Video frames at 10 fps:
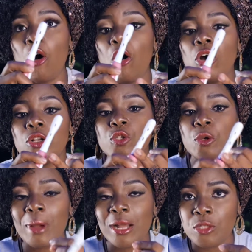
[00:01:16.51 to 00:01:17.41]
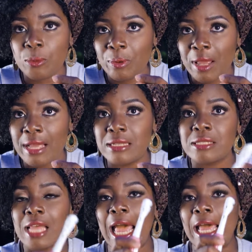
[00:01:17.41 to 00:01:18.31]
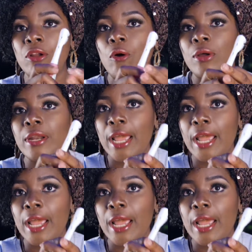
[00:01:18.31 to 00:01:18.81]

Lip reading: on tomato plants, and on